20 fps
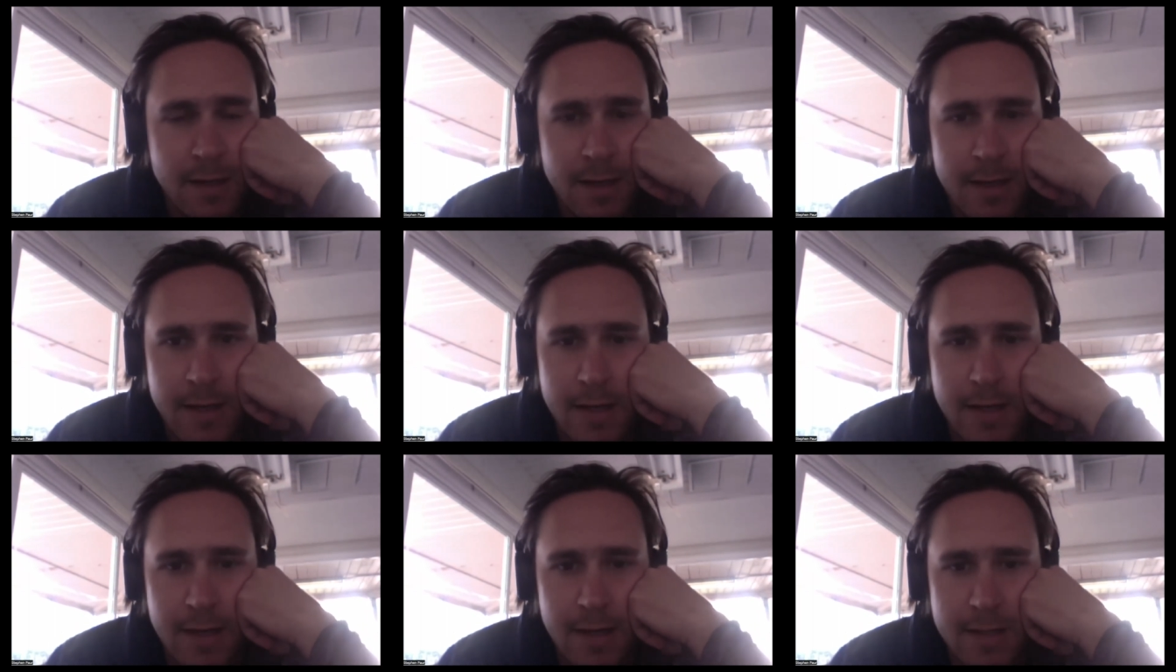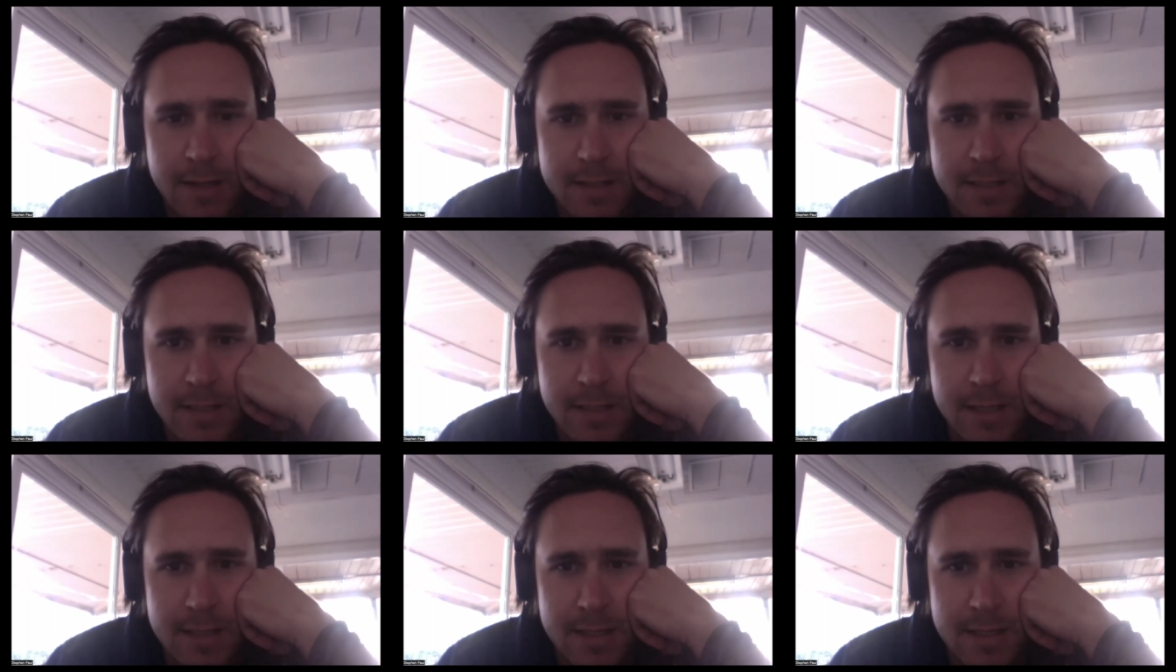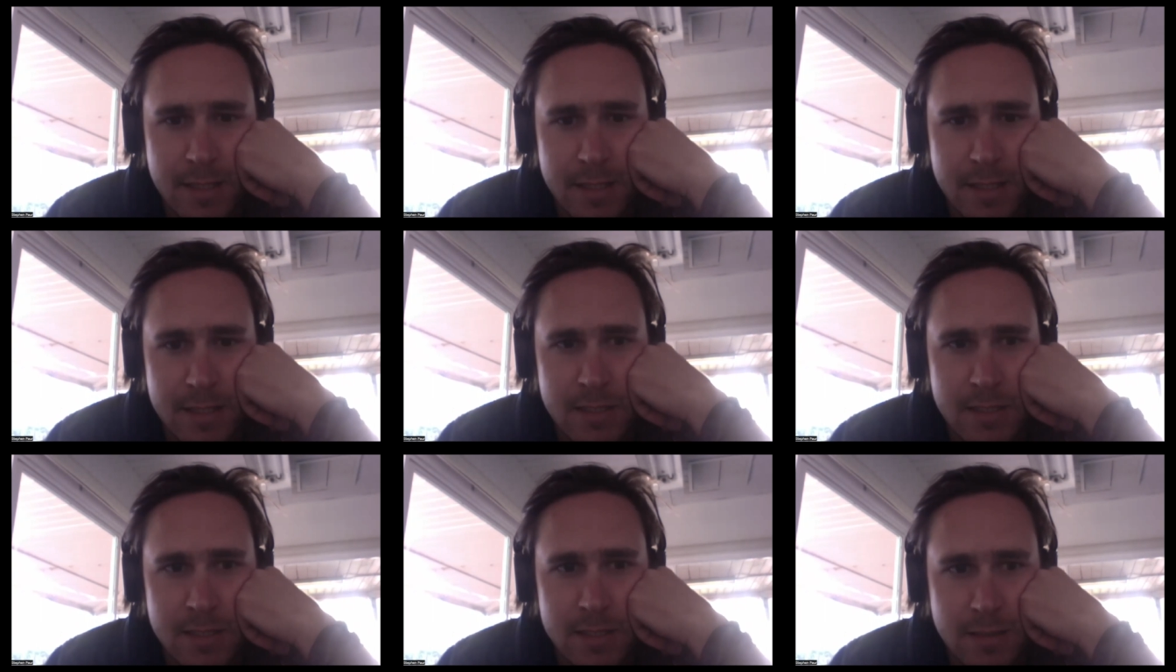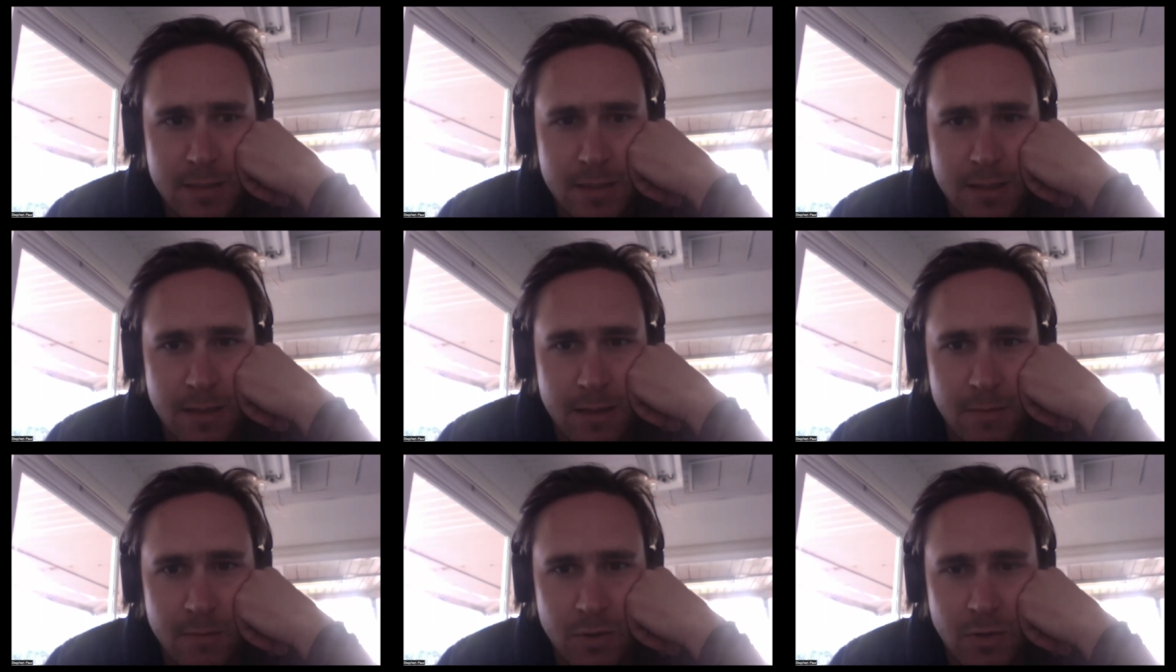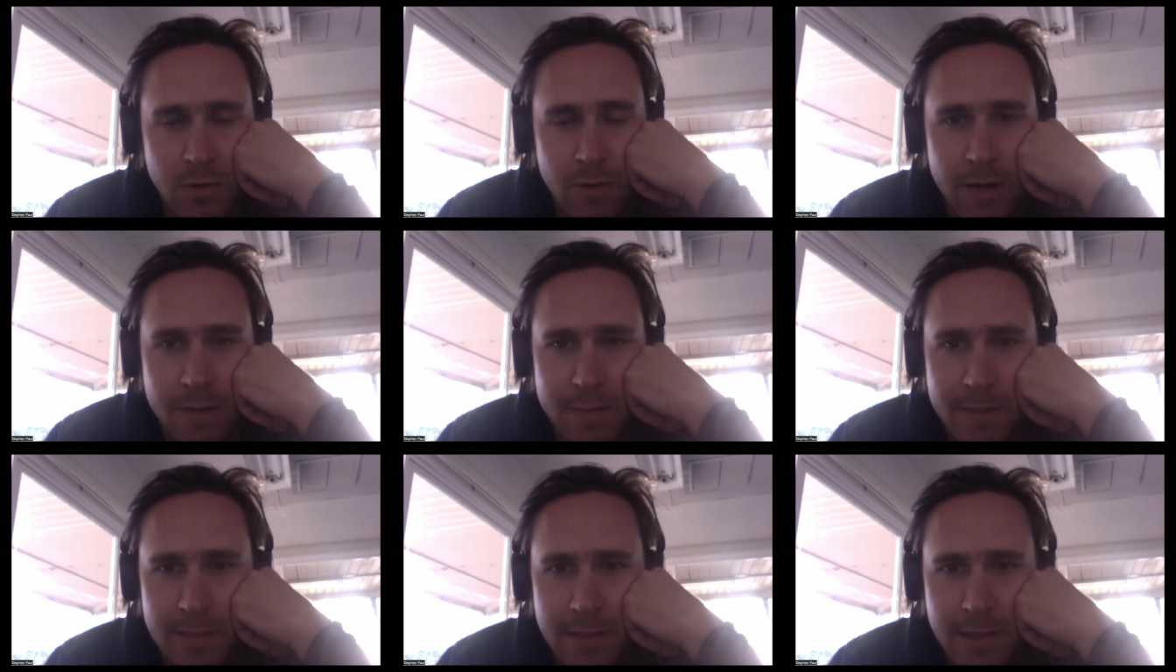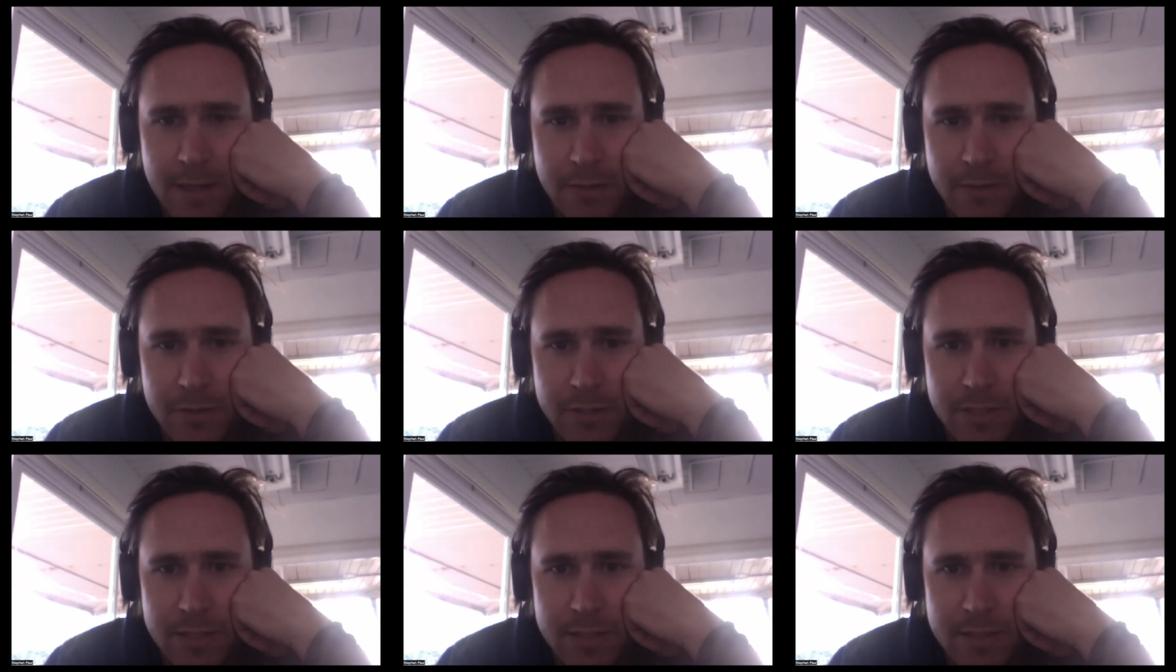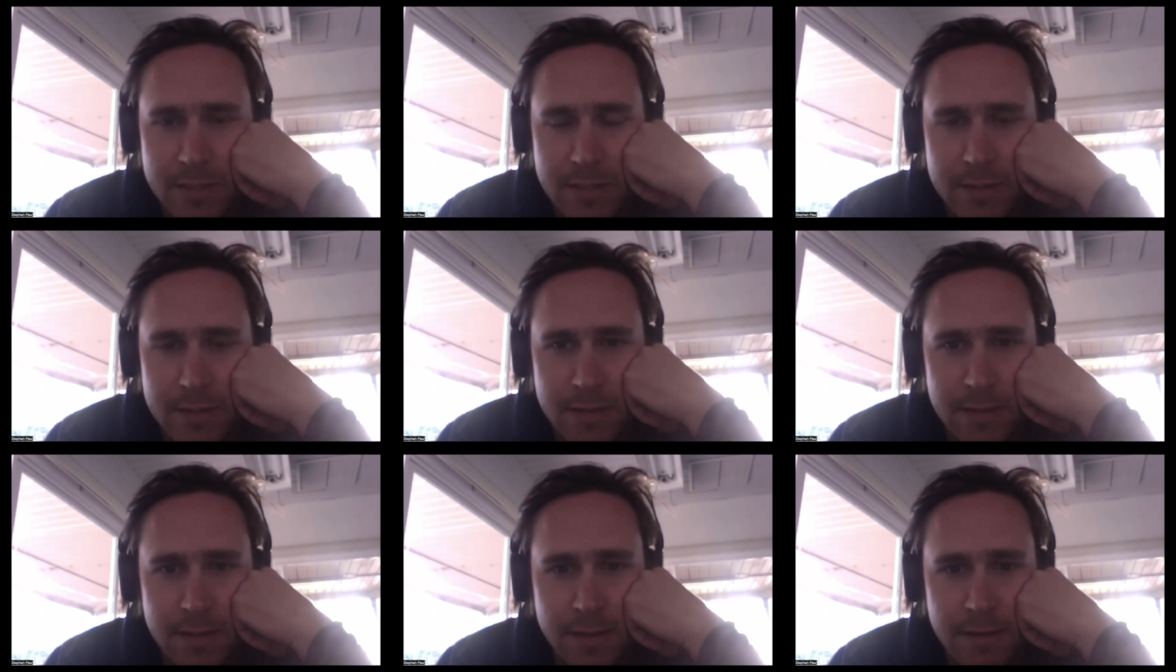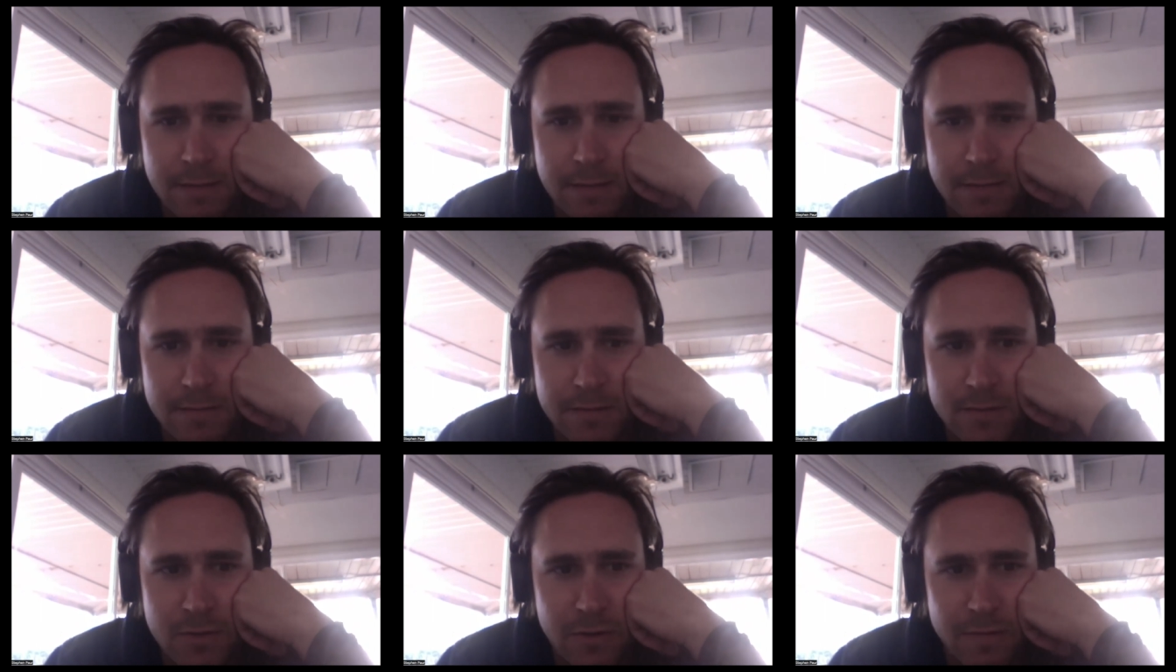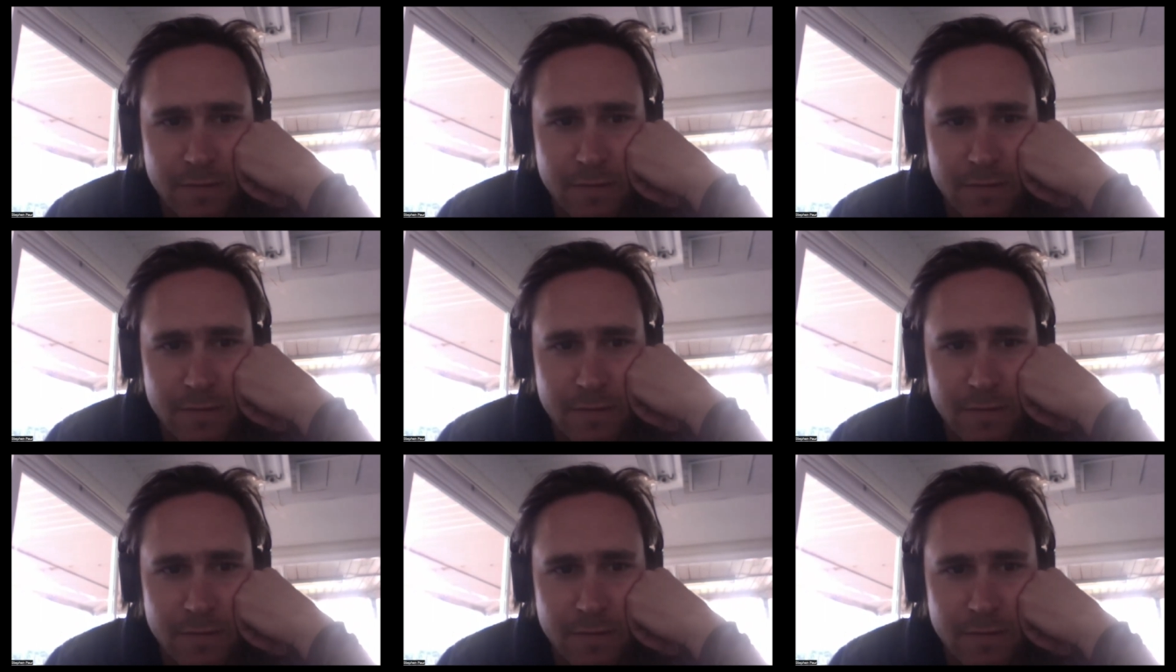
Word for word: and, and CSS uh, programming languages and and sort